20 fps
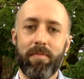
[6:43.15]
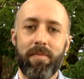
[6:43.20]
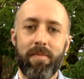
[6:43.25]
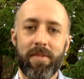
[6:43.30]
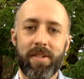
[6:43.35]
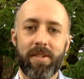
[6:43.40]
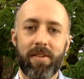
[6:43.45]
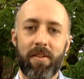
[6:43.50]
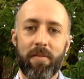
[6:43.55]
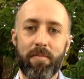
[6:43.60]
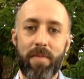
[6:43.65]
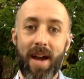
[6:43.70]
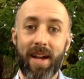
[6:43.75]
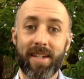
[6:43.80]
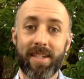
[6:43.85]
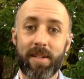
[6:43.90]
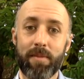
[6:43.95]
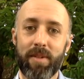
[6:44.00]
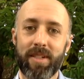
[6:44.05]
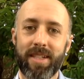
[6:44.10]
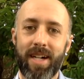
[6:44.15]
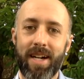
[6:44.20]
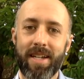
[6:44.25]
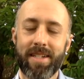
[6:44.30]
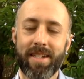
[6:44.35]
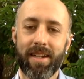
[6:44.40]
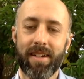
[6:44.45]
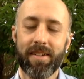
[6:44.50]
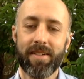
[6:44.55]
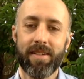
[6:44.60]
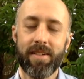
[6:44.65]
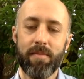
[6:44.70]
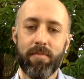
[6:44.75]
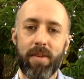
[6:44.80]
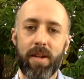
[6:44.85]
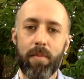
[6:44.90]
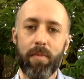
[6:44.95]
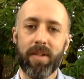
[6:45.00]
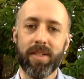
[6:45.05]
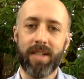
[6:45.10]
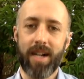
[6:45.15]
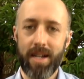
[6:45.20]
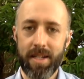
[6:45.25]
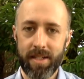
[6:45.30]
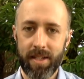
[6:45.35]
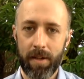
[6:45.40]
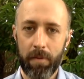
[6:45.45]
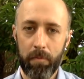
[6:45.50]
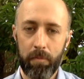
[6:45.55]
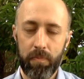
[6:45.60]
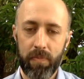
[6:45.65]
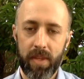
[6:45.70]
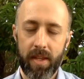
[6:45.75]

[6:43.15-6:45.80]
sort of maximalizing to minimalizing,